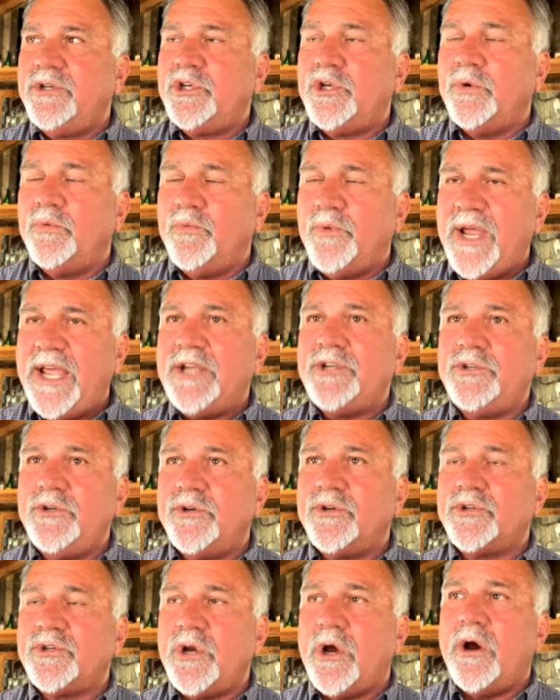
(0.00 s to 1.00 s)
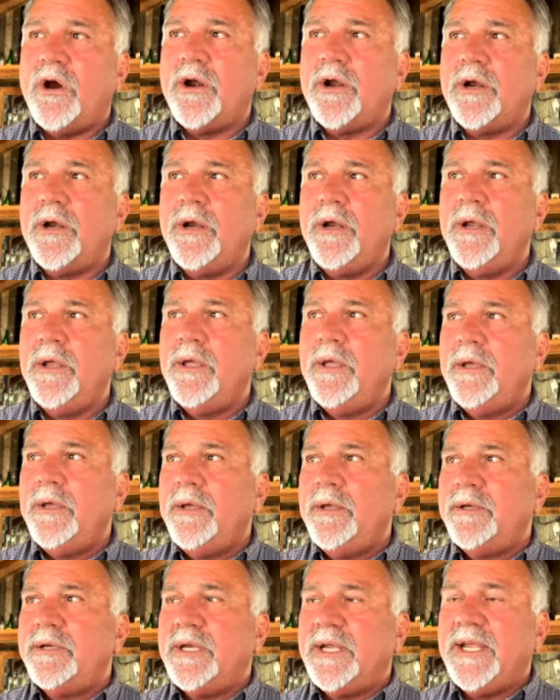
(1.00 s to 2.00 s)
to rest your starter,
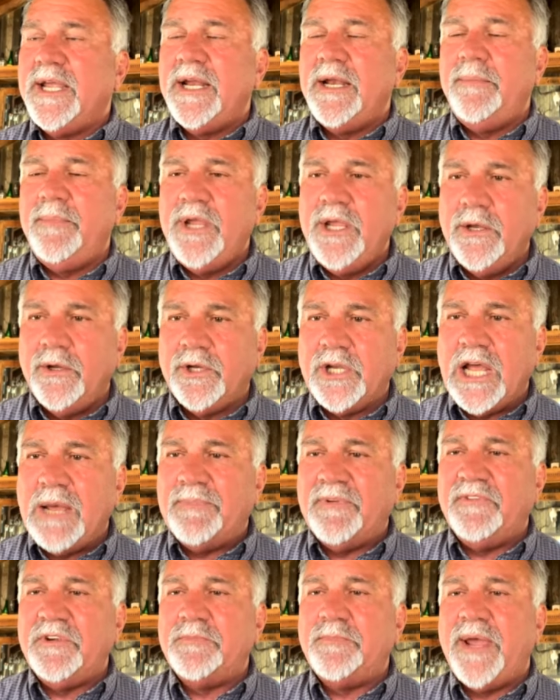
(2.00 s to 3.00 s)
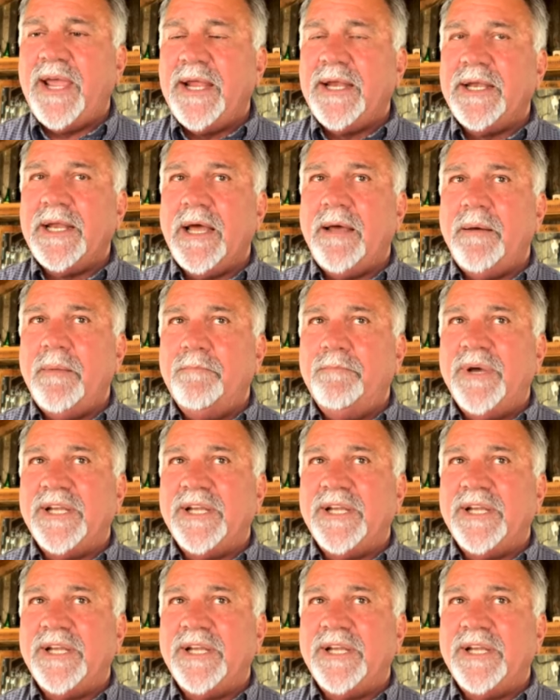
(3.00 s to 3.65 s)
to get him healed up if he's banged up,